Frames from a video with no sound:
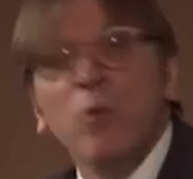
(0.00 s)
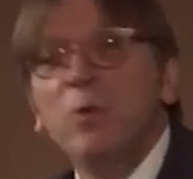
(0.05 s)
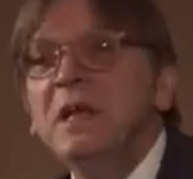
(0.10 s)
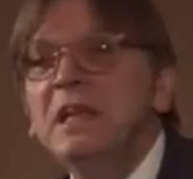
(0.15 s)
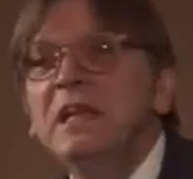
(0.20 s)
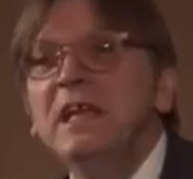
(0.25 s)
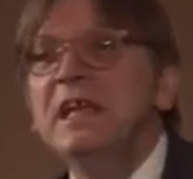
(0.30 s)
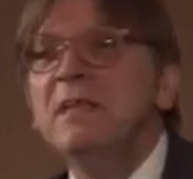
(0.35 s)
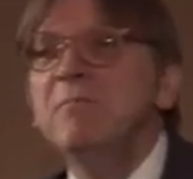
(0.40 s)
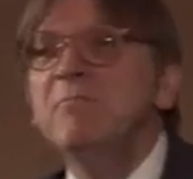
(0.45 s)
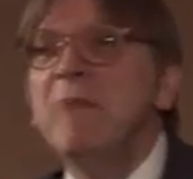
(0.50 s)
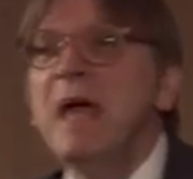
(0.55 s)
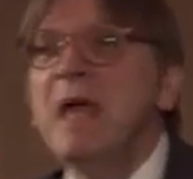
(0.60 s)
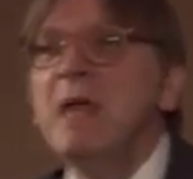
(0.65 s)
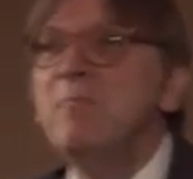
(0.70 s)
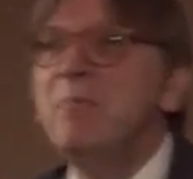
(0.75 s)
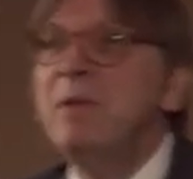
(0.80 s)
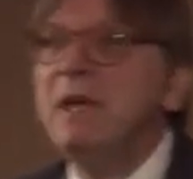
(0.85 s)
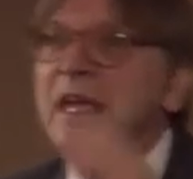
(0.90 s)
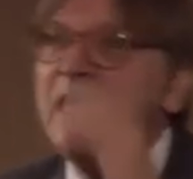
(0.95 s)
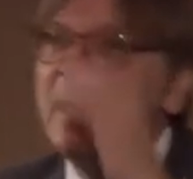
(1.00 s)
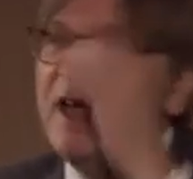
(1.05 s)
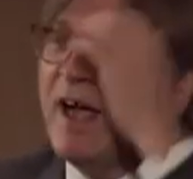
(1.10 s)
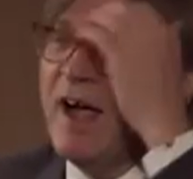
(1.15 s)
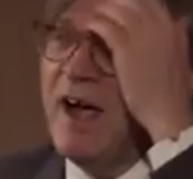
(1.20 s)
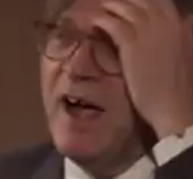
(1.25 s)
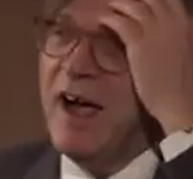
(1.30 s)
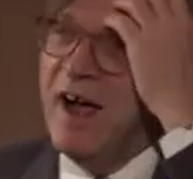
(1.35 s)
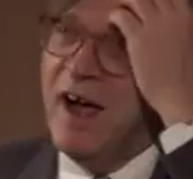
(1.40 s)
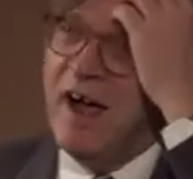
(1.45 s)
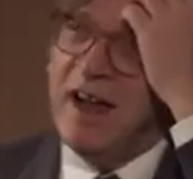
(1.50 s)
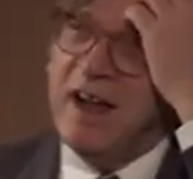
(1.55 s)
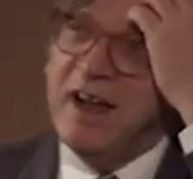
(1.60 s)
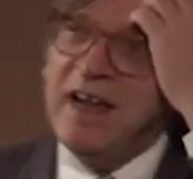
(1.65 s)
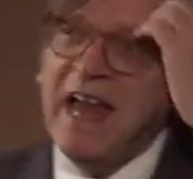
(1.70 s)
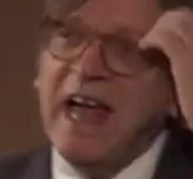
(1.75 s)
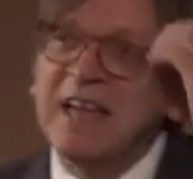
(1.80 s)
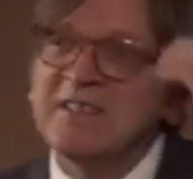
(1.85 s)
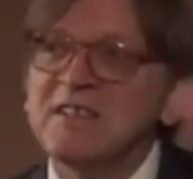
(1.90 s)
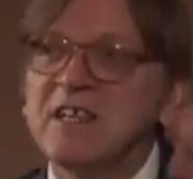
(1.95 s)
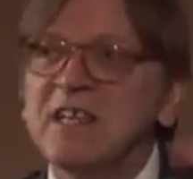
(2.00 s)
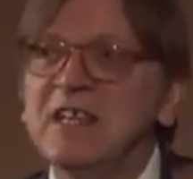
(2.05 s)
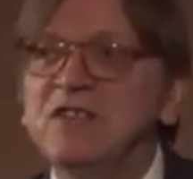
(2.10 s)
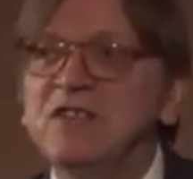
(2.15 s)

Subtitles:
We need maybe less